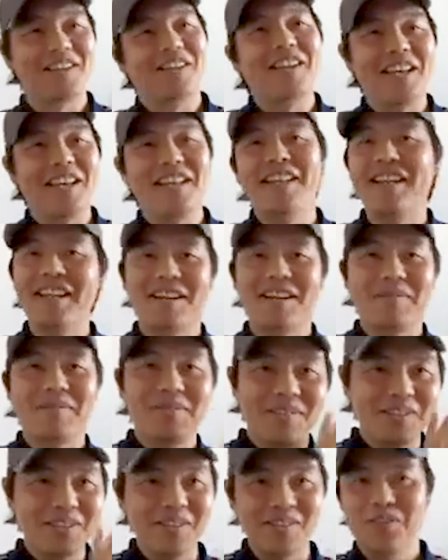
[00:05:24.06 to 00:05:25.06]
ended
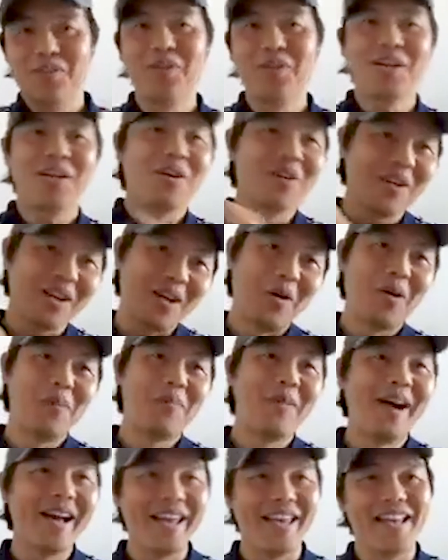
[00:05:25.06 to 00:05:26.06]
up doing
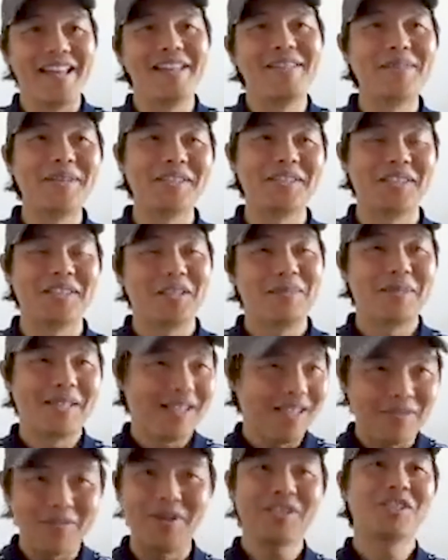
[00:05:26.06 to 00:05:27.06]
Oklahoma and Mississippi, but
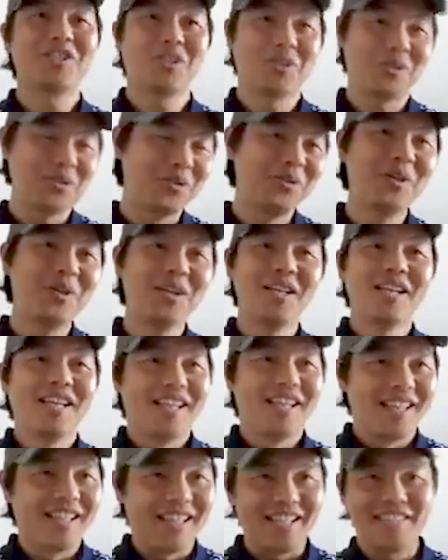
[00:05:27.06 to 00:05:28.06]
I went through
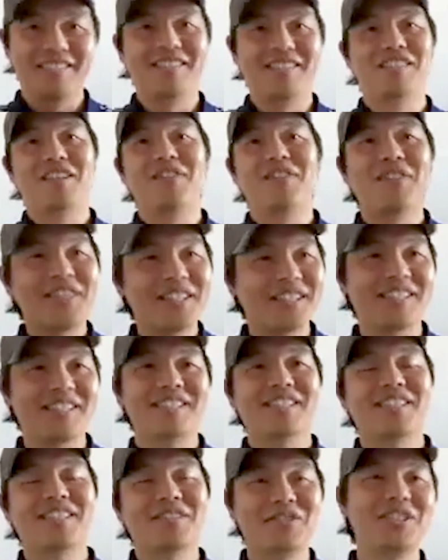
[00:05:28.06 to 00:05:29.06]
like different,
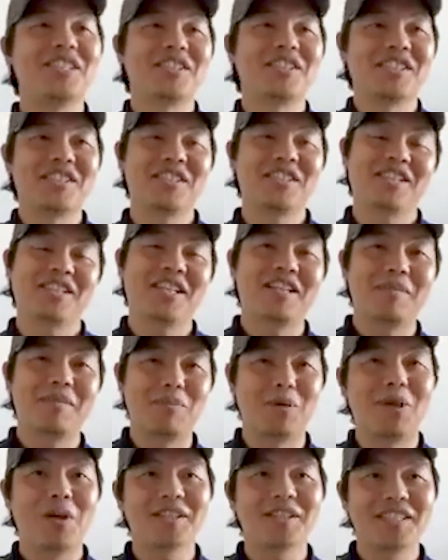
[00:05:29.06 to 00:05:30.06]
research
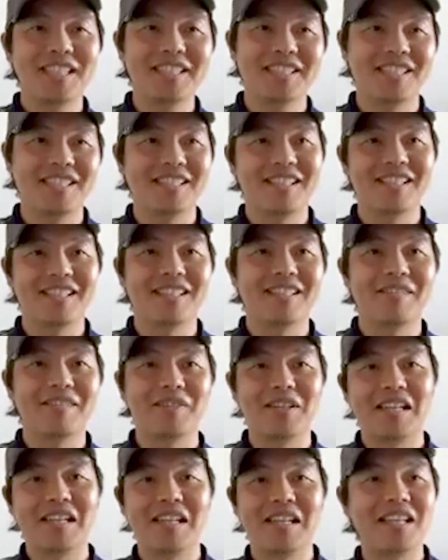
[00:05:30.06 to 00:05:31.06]
process.
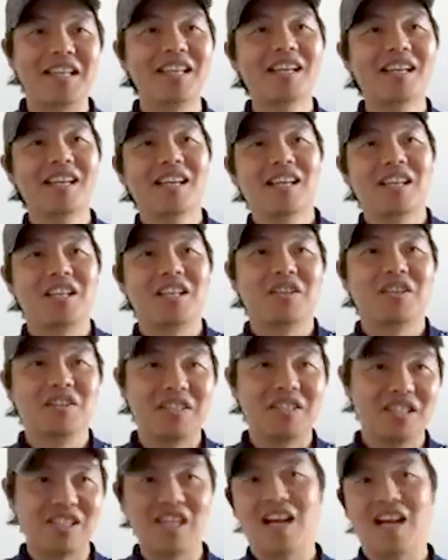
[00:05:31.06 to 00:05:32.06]
Definitely,
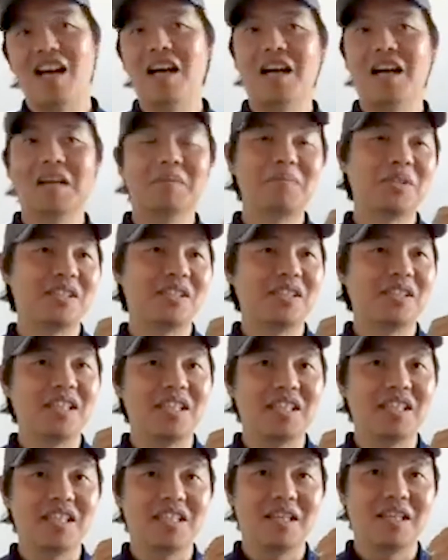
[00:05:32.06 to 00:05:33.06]
the jobs,
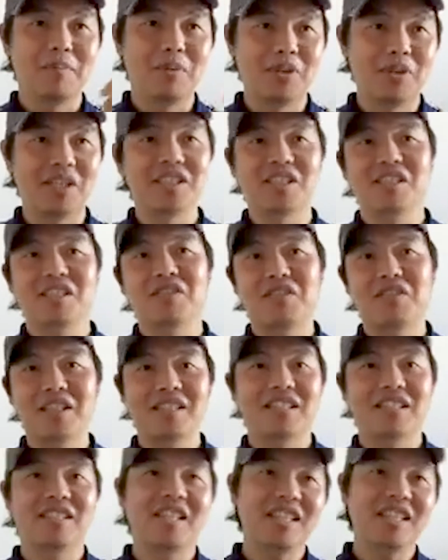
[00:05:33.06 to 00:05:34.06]
the potential real
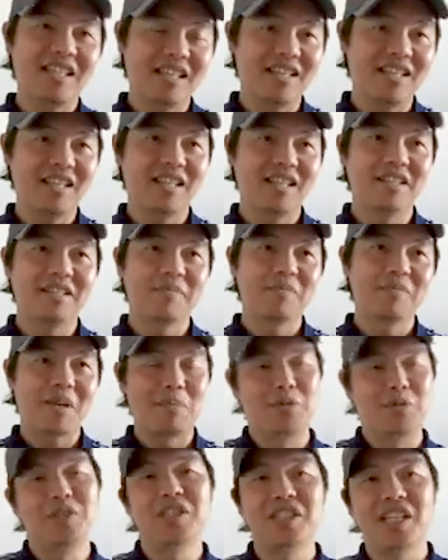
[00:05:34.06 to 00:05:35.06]
estate
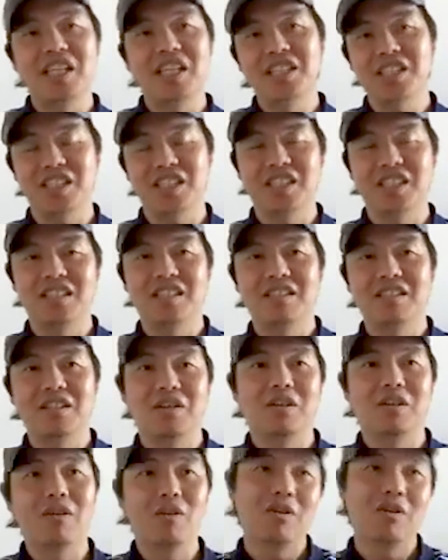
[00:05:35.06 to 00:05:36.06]
appreciation,
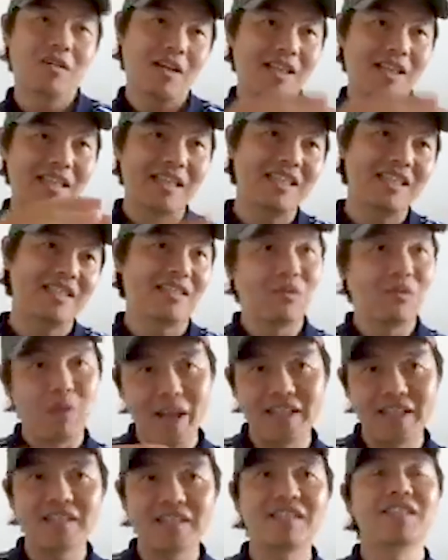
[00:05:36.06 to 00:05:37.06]
or at least the
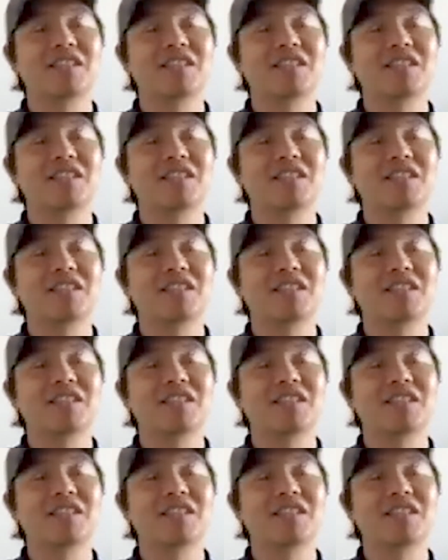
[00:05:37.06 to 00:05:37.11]
rent,